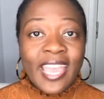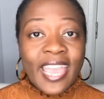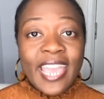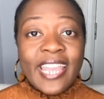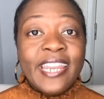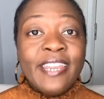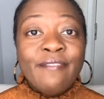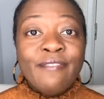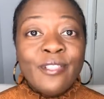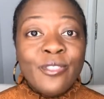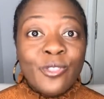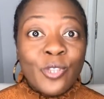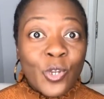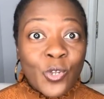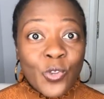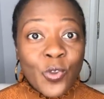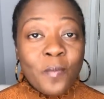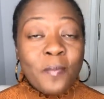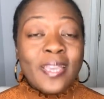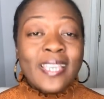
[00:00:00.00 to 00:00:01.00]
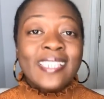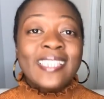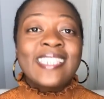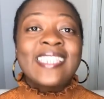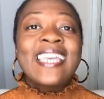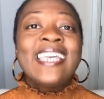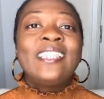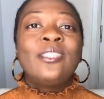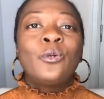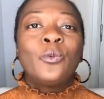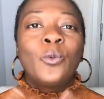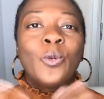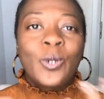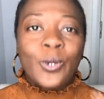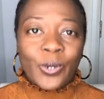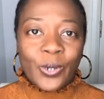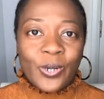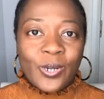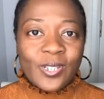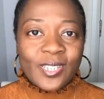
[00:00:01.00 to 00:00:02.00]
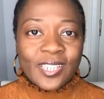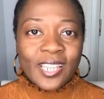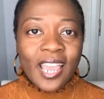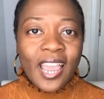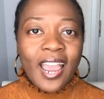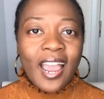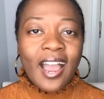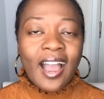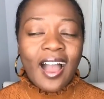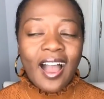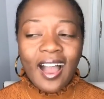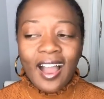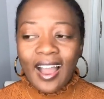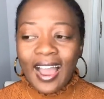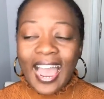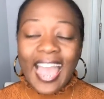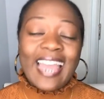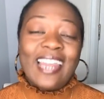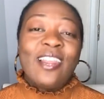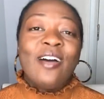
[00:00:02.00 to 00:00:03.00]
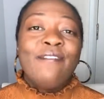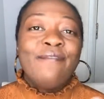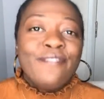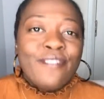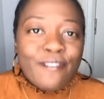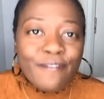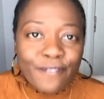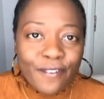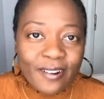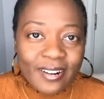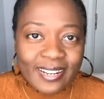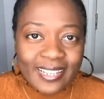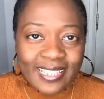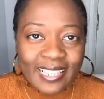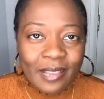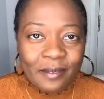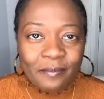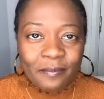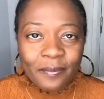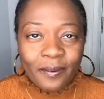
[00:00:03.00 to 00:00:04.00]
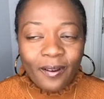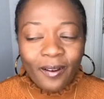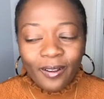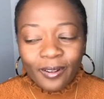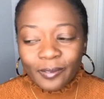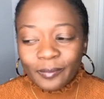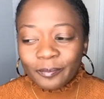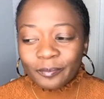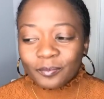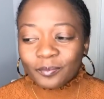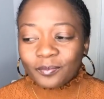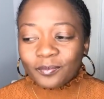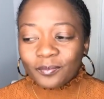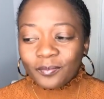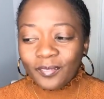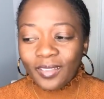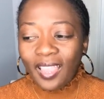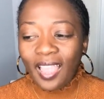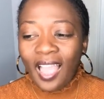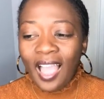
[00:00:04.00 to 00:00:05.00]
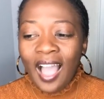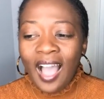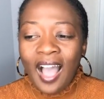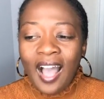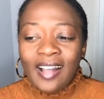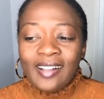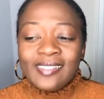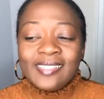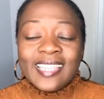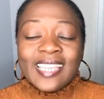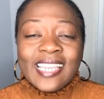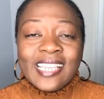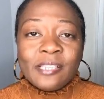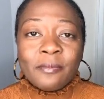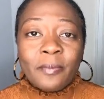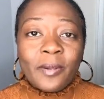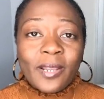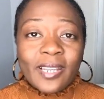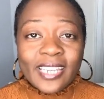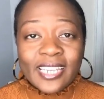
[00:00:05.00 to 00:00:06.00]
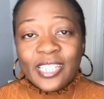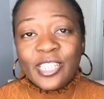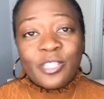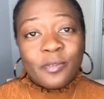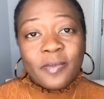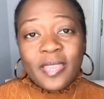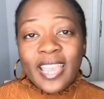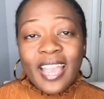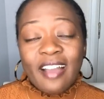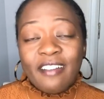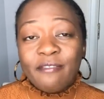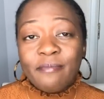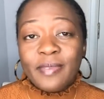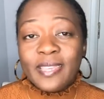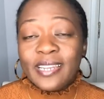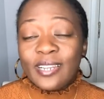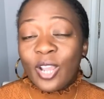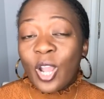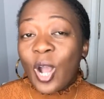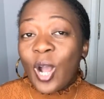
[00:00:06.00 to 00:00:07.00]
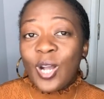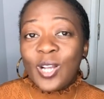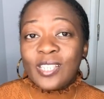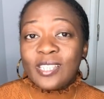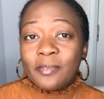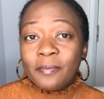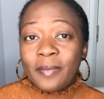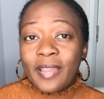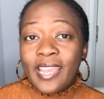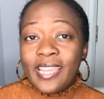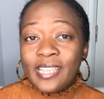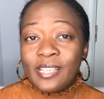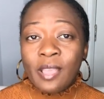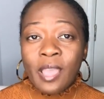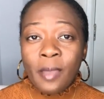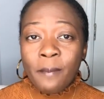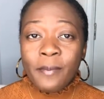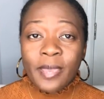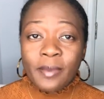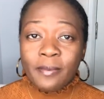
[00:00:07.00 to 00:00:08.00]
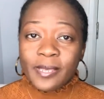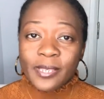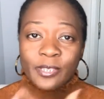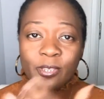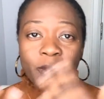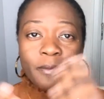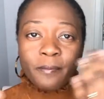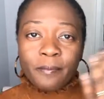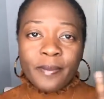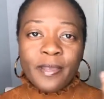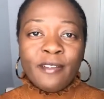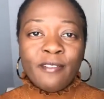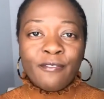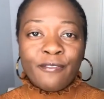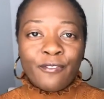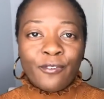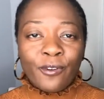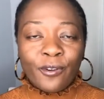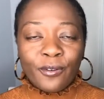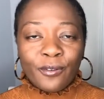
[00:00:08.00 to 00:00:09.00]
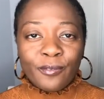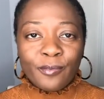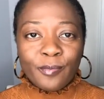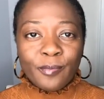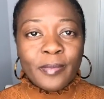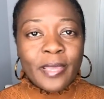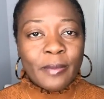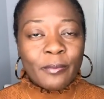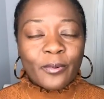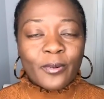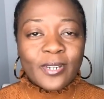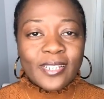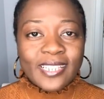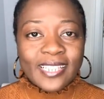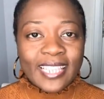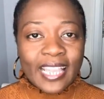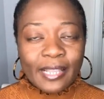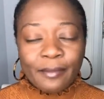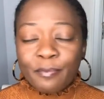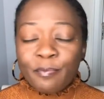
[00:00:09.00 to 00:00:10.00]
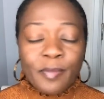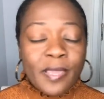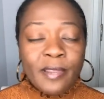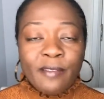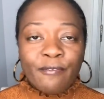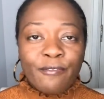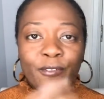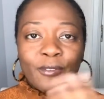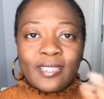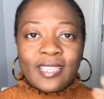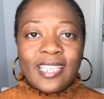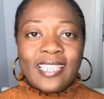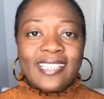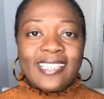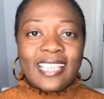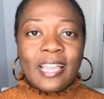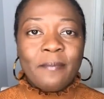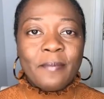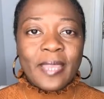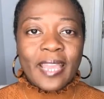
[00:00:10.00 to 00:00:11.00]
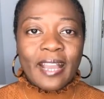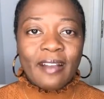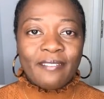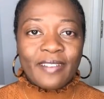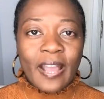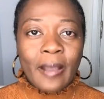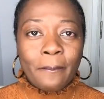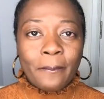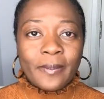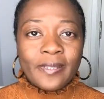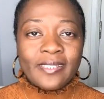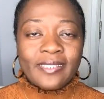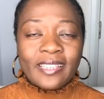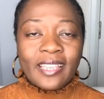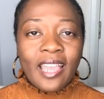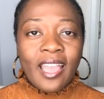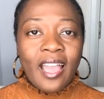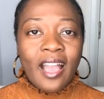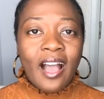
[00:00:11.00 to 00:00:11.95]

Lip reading: And even though you may say the words, I love you, for example, this blockage may have been caused by maybe some painful things that may have happened